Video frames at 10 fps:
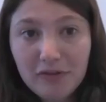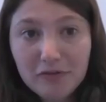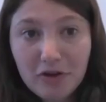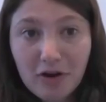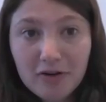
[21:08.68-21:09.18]
of
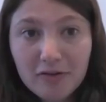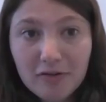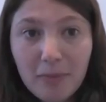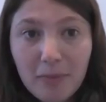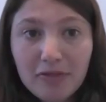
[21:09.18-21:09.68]

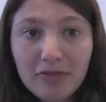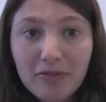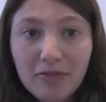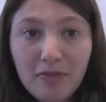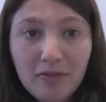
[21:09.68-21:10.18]
sharks, but
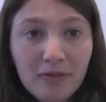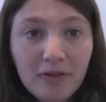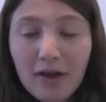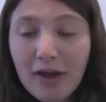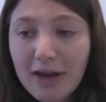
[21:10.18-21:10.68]

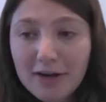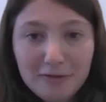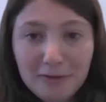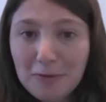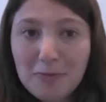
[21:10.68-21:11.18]
it is
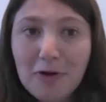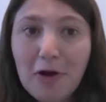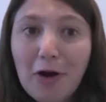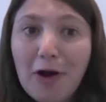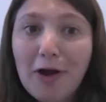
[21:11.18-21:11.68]
assumed there
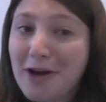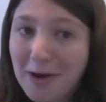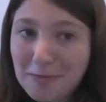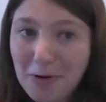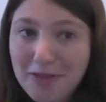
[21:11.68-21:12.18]
are a ton
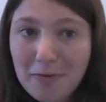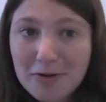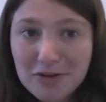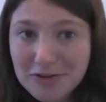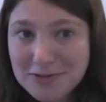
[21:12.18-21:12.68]
more that we
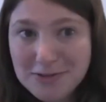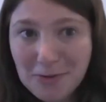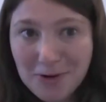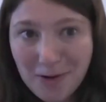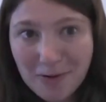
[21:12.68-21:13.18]
just don't
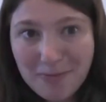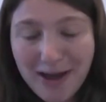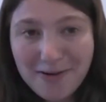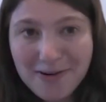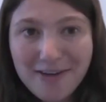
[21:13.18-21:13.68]
know
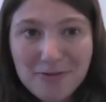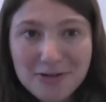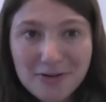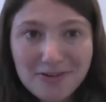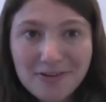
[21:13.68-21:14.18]
about and we
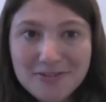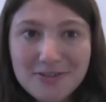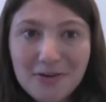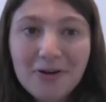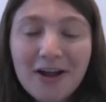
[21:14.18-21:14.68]
don't know.
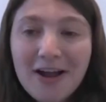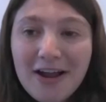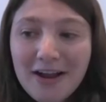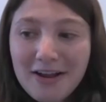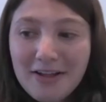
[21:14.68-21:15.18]
So
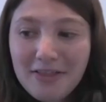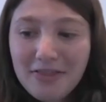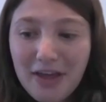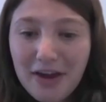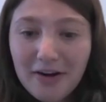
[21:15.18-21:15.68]

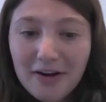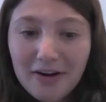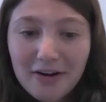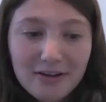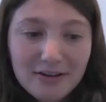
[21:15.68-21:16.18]
there,
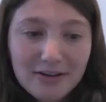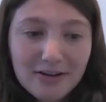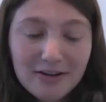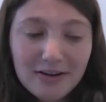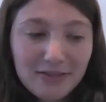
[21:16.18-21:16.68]

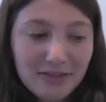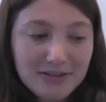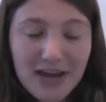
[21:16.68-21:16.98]
the